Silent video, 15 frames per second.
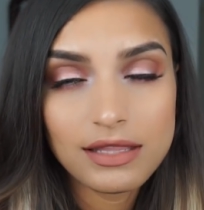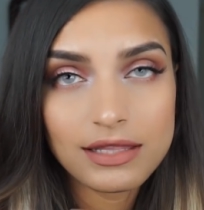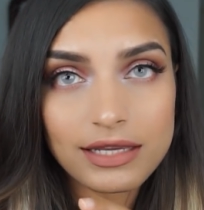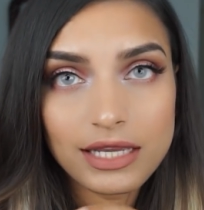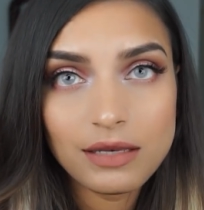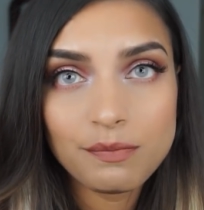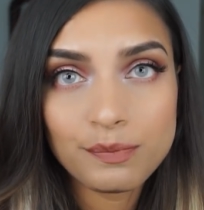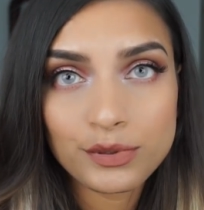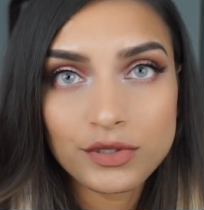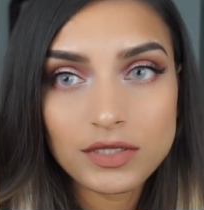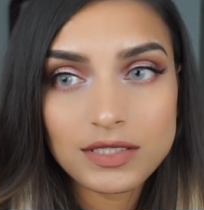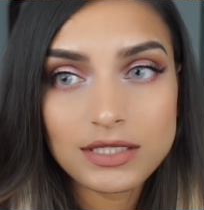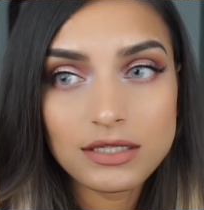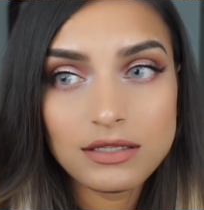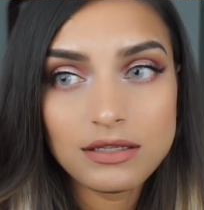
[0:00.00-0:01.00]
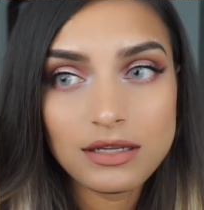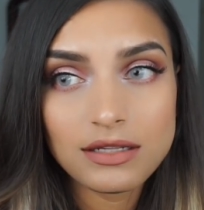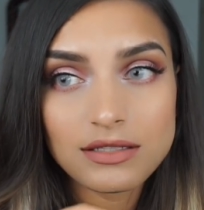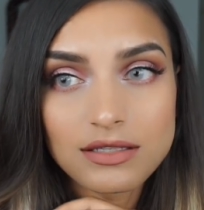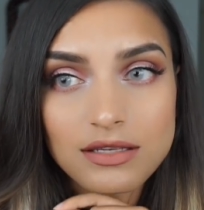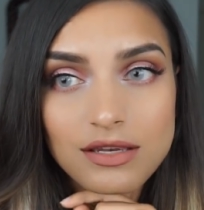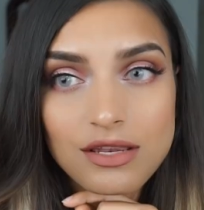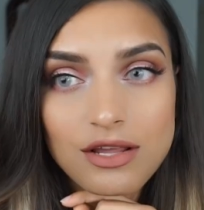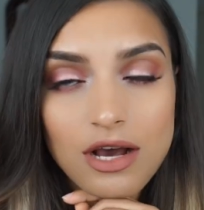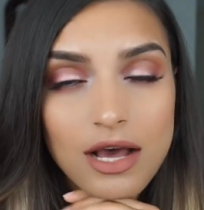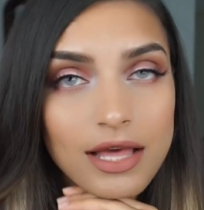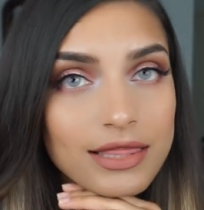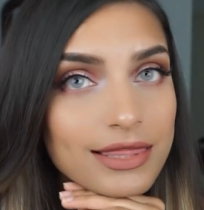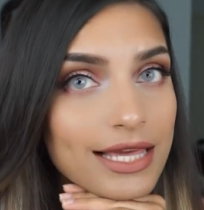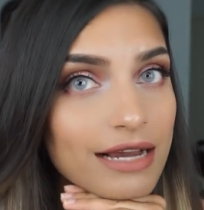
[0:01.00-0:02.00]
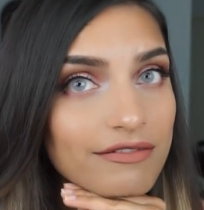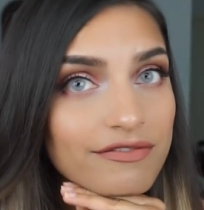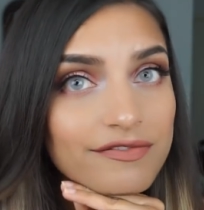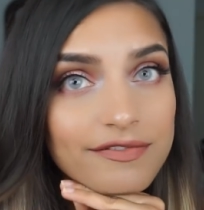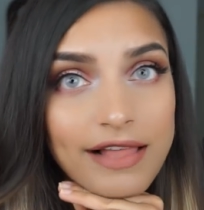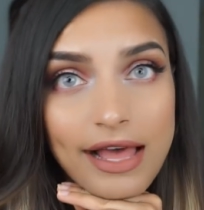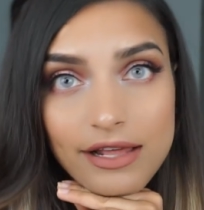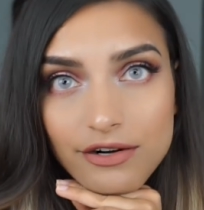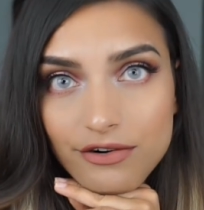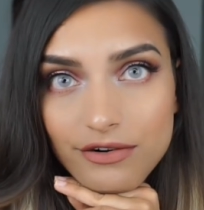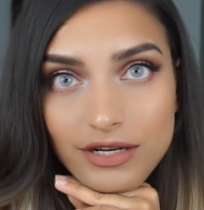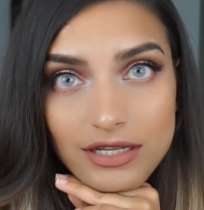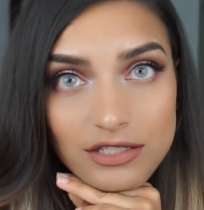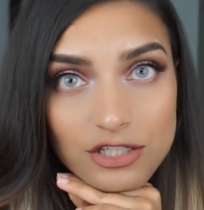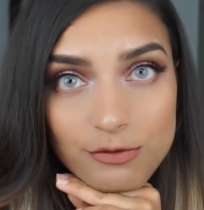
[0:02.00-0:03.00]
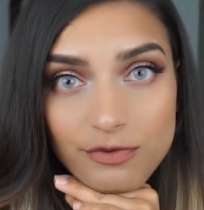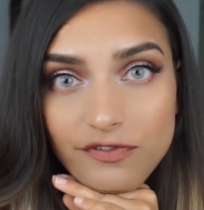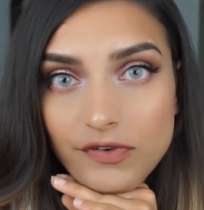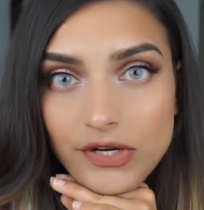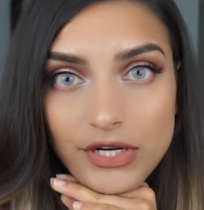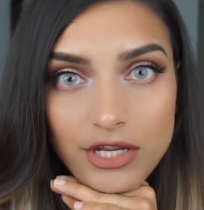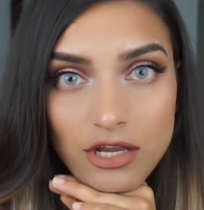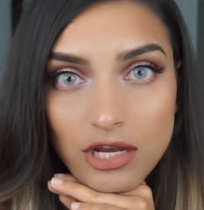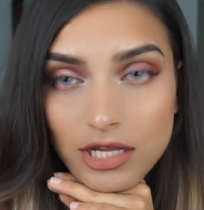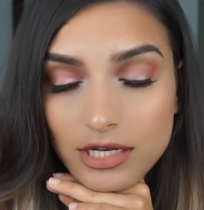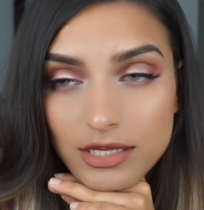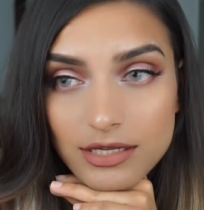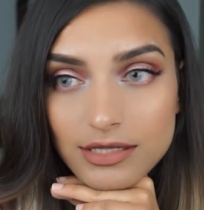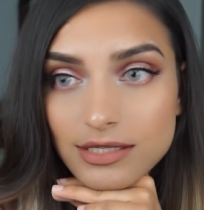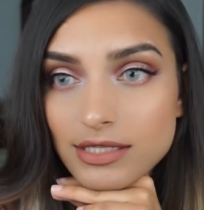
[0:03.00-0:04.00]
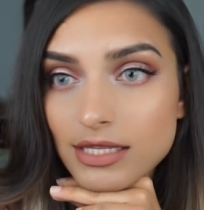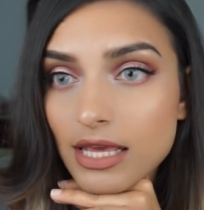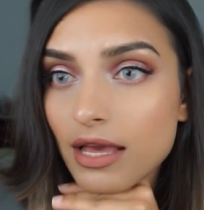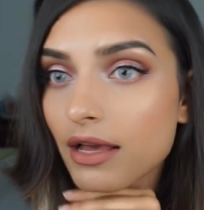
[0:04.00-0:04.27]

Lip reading: Like in person, it's not that flattering, to be very honest.